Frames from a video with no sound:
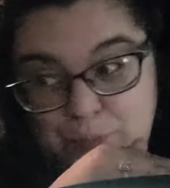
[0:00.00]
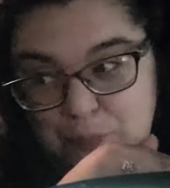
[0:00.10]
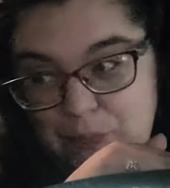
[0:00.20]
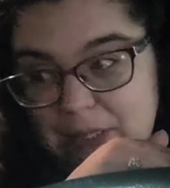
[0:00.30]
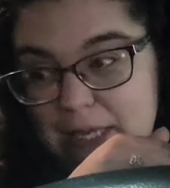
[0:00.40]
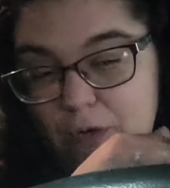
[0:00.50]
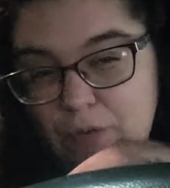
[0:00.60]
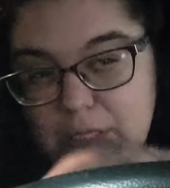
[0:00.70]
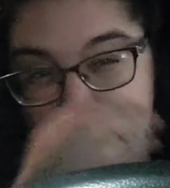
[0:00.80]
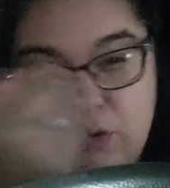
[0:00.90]
without
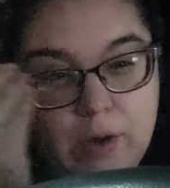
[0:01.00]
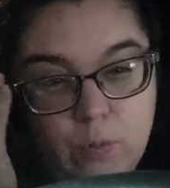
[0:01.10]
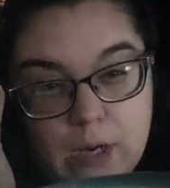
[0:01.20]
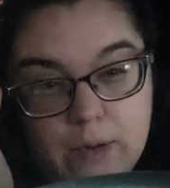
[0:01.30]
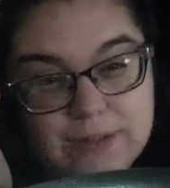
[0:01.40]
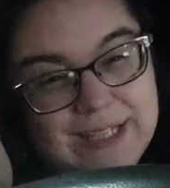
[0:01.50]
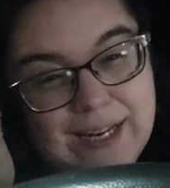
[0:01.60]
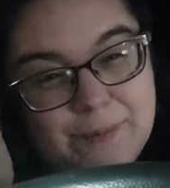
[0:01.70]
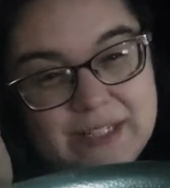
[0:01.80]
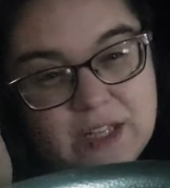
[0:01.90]
really knowing what I was
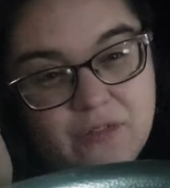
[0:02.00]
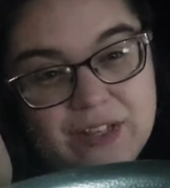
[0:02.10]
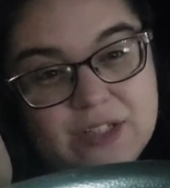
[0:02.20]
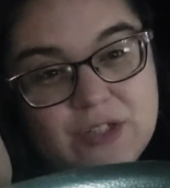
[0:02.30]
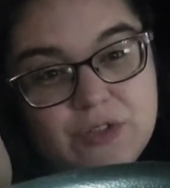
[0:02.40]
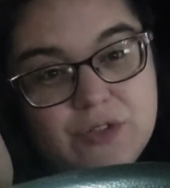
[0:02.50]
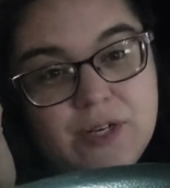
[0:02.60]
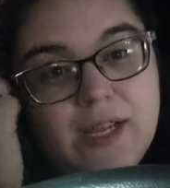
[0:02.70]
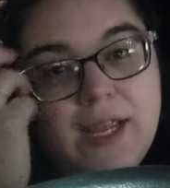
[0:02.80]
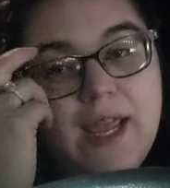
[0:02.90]
getting myself into.
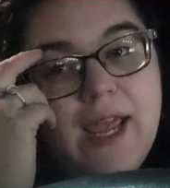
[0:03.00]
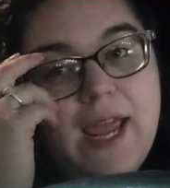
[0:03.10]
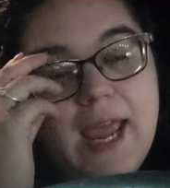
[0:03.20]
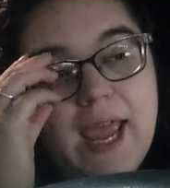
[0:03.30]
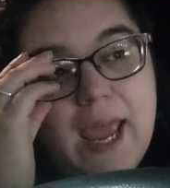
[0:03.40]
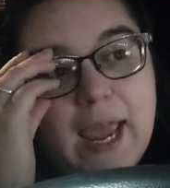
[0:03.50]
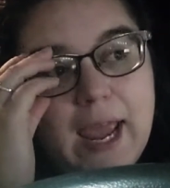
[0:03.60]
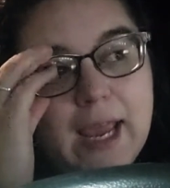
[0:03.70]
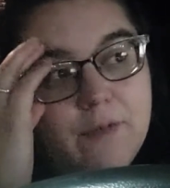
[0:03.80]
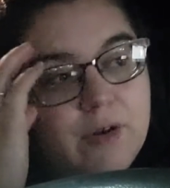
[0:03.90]

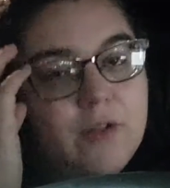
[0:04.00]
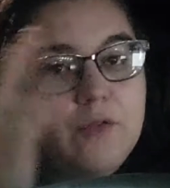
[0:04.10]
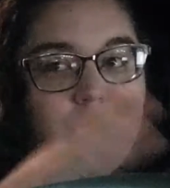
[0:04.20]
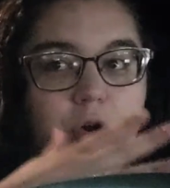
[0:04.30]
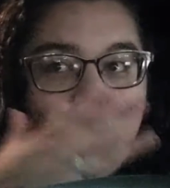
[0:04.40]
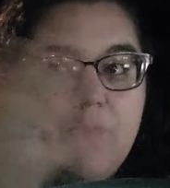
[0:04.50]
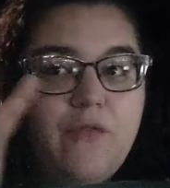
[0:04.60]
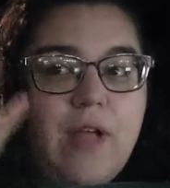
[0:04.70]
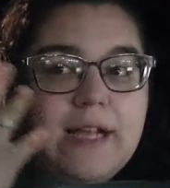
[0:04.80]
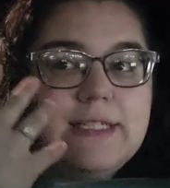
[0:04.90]
And
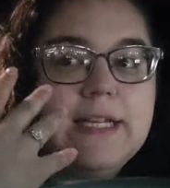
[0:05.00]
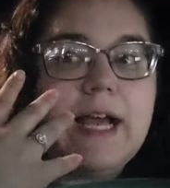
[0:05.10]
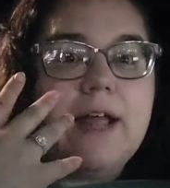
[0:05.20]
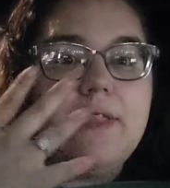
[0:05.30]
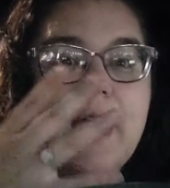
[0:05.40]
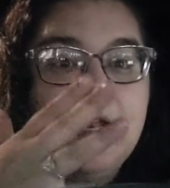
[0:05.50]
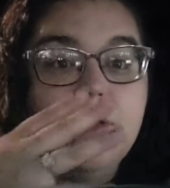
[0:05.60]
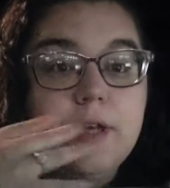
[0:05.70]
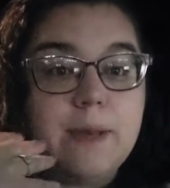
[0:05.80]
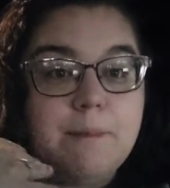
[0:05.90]
reflecting on that and
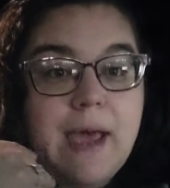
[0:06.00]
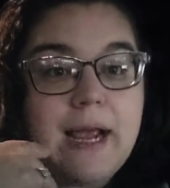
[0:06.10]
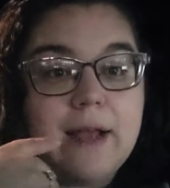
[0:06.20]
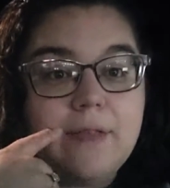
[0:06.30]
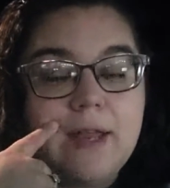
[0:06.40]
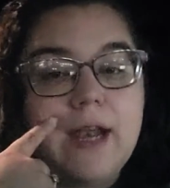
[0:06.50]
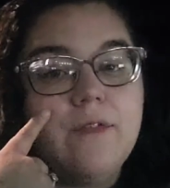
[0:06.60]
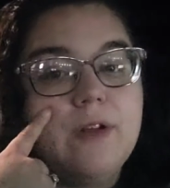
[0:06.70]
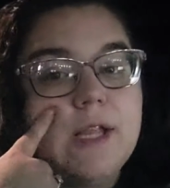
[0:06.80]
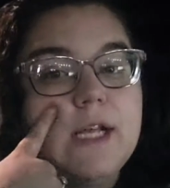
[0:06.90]
looking back on that, I
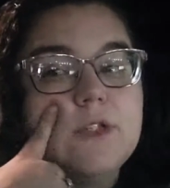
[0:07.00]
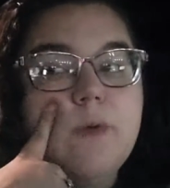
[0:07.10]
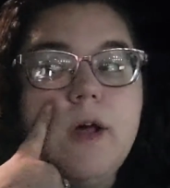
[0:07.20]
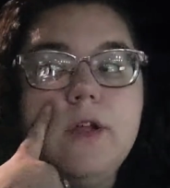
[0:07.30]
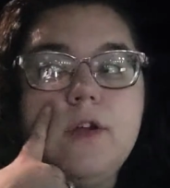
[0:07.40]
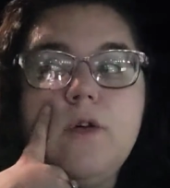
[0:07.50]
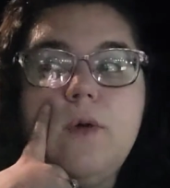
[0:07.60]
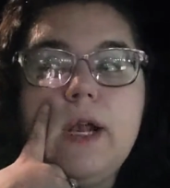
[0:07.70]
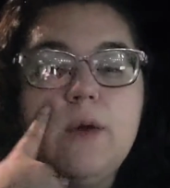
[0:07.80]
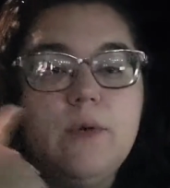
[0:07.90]
realized, well, you know
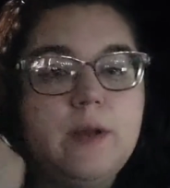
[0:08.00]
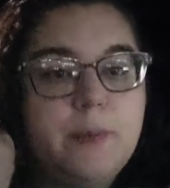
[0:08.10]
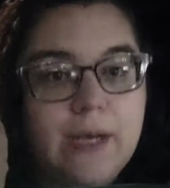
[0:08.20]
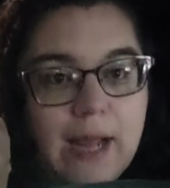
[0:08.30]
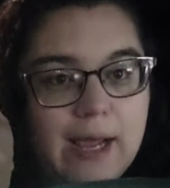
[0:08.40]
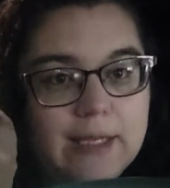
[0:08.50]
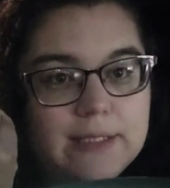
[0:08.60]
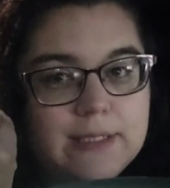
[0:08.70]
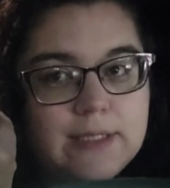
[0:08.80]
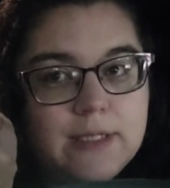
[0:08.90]
what, it would have been
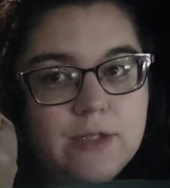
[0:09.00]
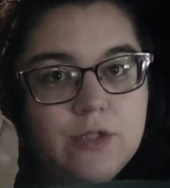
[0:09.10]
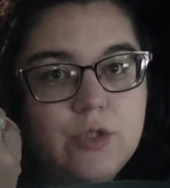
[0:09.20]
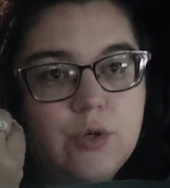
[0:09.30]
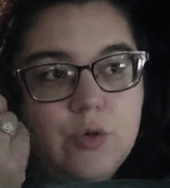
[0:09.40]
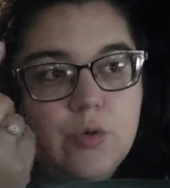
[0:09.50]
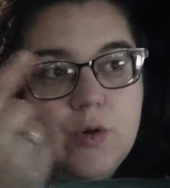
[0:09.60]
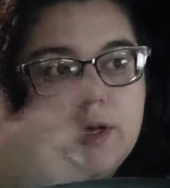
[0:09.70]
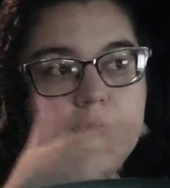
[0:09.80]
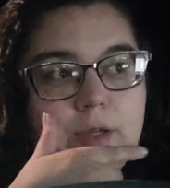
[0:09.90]
nice to
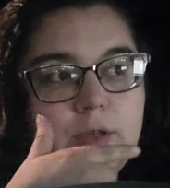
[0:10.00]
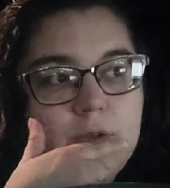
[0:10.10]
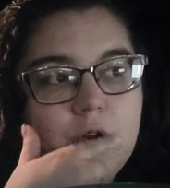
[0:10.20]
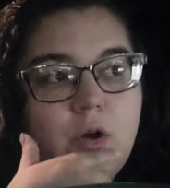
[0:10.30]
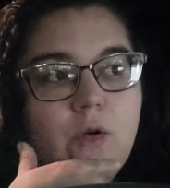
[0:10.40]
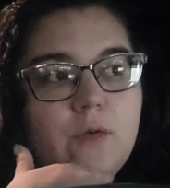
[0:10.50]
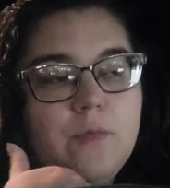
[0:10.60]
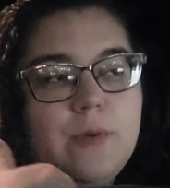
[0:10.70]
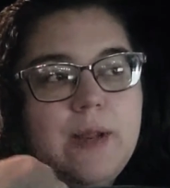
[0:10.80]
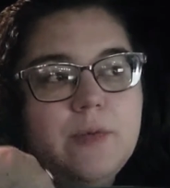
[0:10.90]

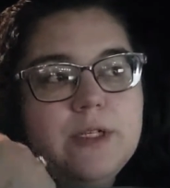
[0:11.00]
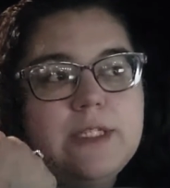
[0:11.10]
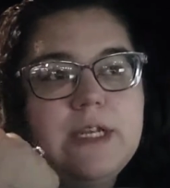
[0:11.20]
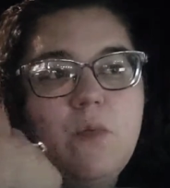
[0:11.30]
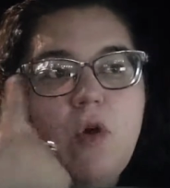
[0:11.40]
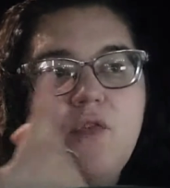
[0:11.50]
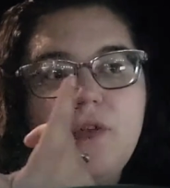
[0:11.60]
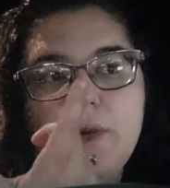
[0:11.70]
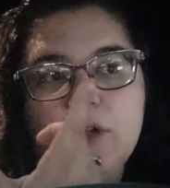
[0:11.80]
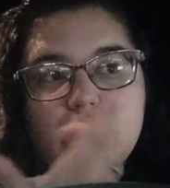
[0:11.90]
been able to see more
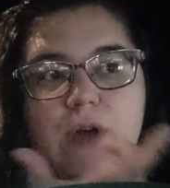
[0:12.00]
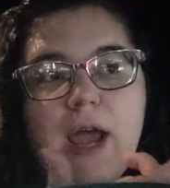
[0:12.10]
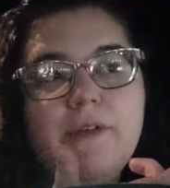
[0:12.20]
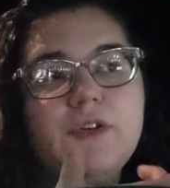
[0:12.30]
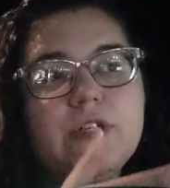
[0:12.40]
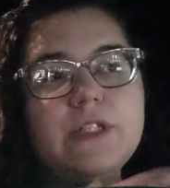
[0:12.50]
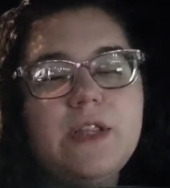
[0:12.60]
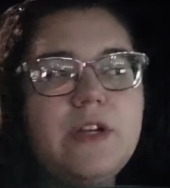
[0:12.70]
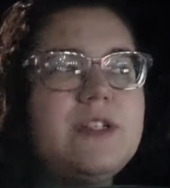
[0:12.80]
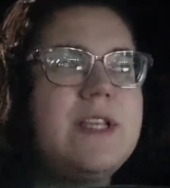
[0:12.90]
female drivers, and
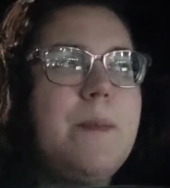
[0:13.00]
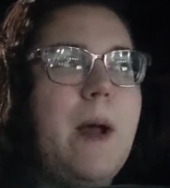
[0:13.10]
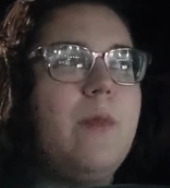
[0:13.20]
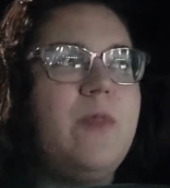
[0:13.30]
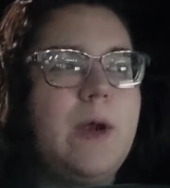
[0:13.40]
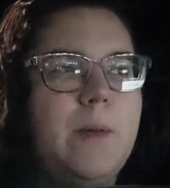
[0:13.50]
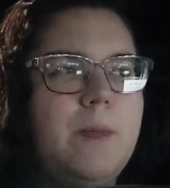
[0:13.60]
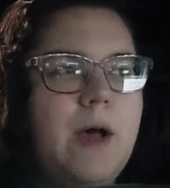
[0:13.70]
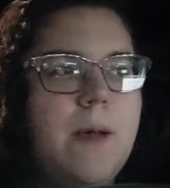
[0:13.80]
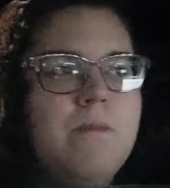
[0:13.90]
there's some out there,
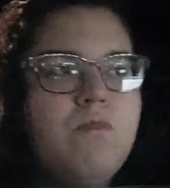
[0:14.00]
but